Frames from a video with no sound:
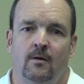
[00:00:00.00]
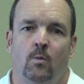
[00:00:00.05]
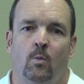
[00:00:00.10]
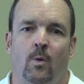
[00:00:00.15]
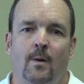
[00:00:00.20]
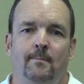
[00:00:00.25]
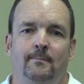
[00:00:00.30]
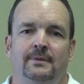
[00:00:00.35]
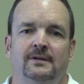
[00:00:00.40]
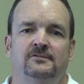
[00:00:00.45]

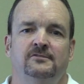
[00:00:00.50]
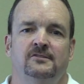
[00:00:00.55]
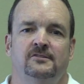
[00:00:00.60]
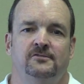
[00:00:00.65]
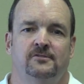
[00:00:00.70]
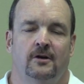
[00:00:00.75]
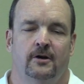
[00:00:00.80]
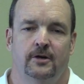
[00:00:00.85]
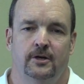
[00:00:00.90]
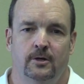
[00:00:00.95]
What
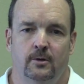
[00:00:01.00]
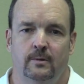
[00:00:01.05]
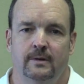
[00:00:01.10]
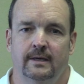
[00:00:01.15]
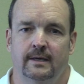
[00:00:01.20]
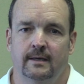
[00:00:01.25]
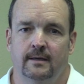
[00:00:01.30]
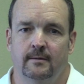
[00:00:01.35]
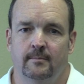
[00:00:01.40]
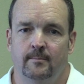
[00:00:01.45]
business are you
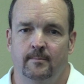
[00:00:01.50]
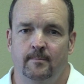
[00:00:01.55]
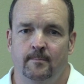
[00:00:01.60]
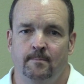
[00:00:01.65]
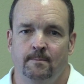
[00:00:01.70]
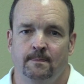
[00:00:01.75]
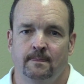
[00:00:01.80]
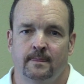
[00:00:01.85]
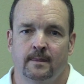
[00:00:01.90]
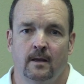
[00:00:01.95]
in?
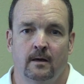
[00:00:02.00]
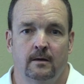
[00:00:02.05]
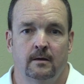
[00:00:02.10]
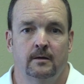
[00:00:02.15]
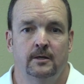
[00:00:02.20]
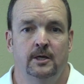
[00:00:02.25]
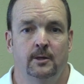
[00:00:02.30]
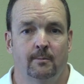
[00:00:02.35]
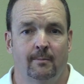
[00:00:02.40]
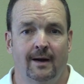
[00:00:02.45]

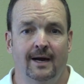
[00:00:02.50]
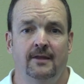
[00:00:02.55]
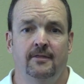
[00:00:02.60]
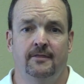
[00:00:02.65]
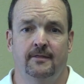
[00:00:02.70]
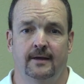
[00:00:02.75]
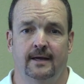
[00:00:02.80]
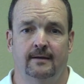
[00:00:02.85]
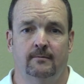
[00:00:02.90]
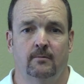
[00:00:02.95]
You
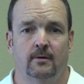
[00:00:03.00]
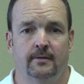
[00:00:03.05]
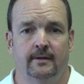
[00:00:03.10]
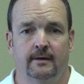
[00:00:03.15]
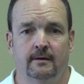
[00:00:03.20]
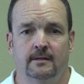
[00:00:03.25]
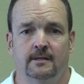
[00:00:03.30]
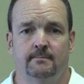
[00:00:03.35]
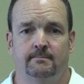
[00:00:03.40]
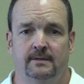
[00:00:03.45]
might think, well,
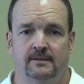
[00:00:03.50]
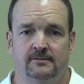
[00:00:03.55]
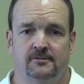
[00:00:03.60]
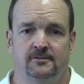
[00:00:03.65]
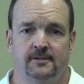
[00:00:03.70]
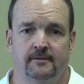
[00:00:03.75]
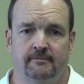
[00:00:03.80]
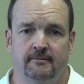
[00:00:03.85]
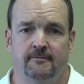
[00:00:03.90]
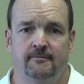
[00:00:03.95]
they're in the
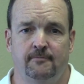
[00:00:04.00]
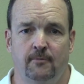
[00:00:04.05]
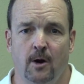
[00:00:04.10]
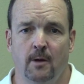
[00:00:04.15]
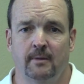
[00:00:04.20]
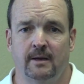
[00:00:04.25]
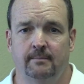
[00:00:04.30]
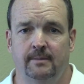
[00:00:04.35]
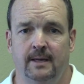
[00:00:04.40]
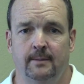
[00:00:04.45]
business of
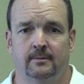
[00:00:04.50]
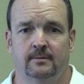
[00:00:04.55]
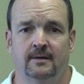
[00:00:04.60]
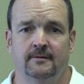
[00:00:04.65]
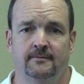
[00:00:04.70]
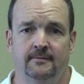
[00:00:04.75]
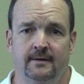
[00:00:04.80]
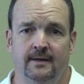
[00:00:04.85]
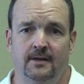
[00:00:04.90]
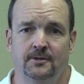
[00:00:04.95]
informing people
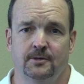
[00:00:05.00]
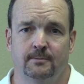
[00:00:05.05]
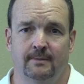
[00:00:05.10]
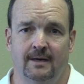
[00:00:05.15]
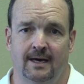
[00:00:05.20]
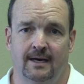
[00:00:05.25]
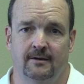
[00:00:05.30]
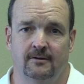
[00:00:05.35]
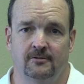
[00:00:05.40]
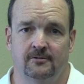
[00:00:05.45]
on financial
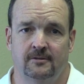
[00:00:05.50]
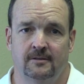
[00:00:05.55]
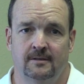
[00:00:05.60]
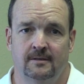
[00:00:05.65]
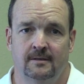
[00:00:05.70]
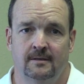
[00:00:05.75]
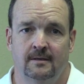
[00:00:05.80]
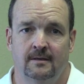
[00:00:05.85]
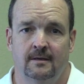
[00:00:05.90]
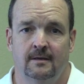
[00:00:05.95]
matters.
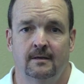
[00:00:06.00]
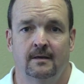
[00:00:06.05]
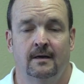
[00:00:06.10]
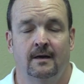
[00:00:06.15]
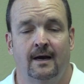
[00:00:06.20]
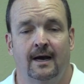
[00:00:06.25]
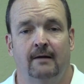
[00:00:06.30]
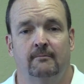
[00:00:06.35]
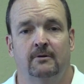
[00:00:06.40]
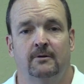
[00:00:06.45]
I